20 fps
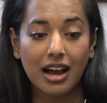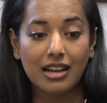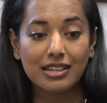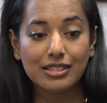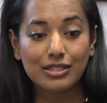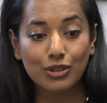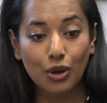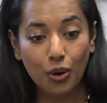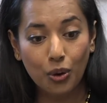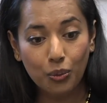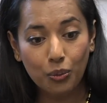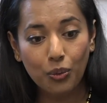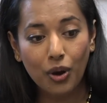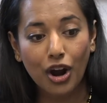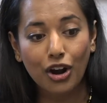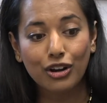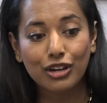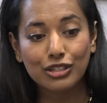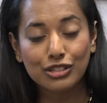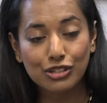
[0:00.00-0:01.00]
So
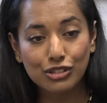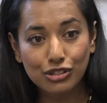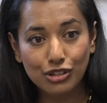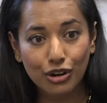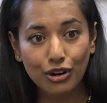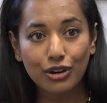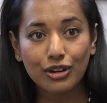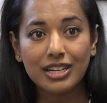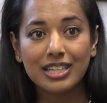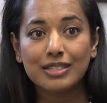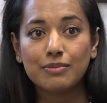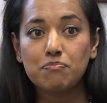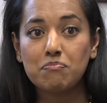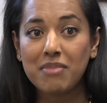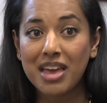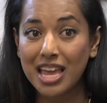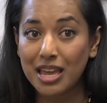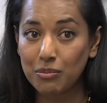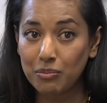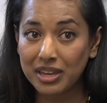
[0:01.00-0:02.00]
our concern is
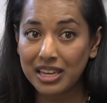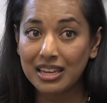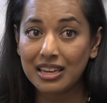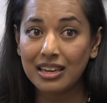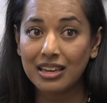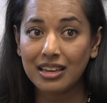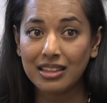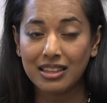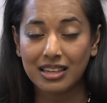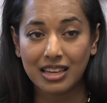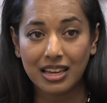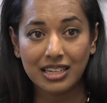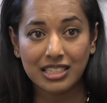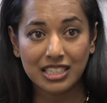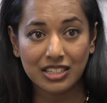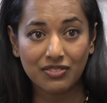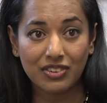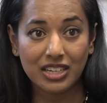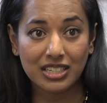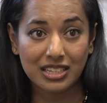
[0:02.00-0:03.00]
maybe the
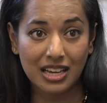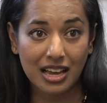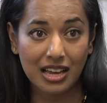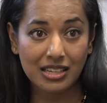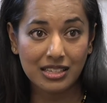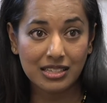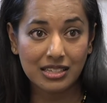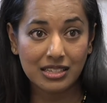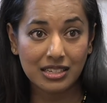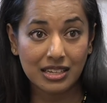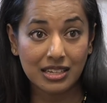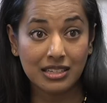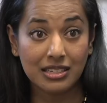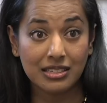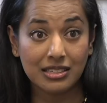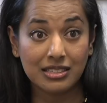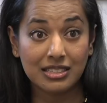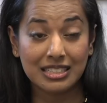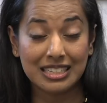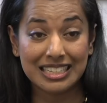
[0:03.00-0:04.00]
King-Devick test
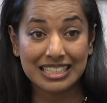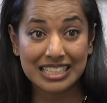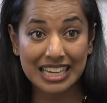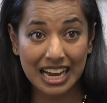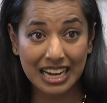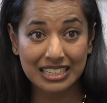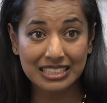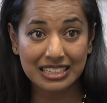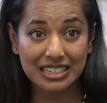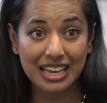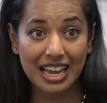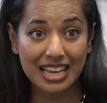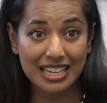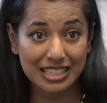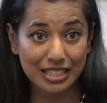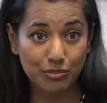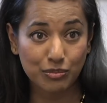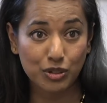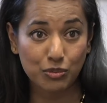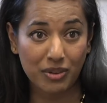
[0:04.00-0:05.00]
is detecting
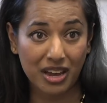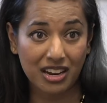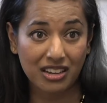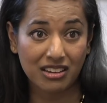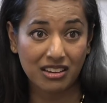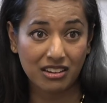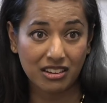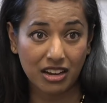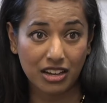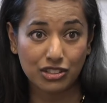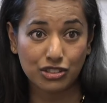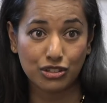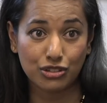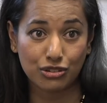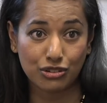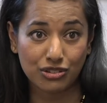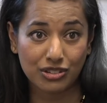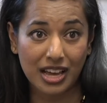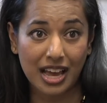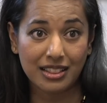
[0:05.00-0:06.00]
asymptomatic concussions
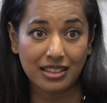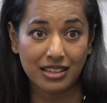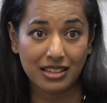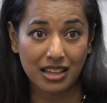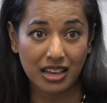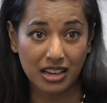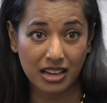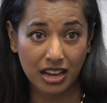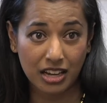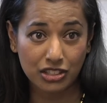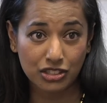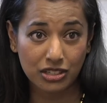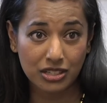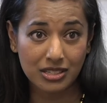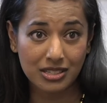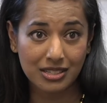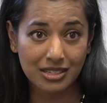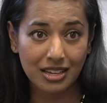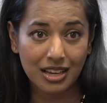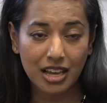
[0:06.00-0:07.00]
or silent
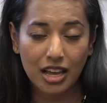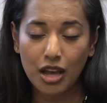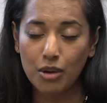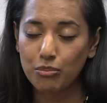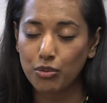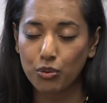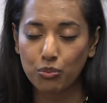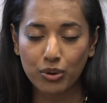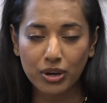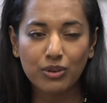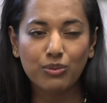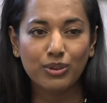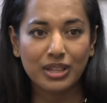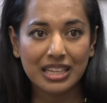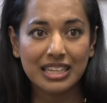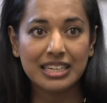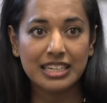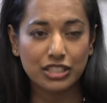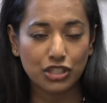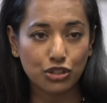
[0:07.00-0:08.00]
concussions, but we
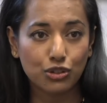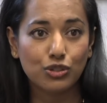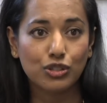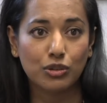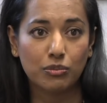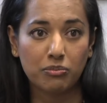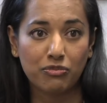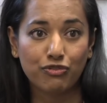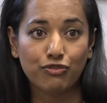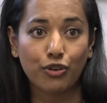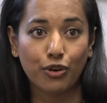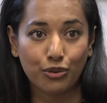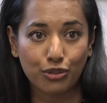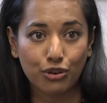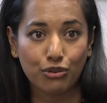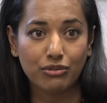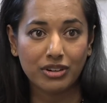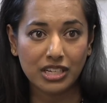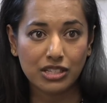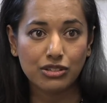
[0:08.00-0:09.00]
really need to do some
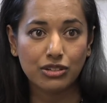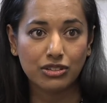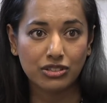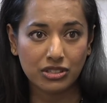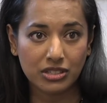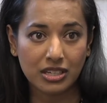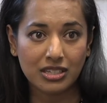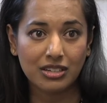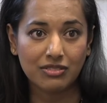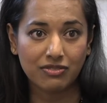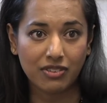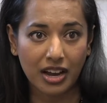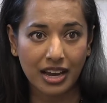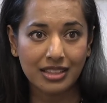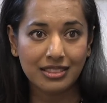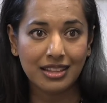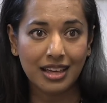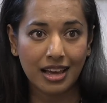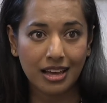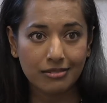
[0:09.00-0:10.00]
further research to
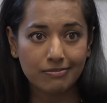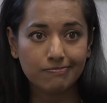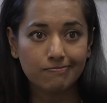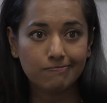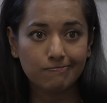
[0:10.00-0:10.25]
define that.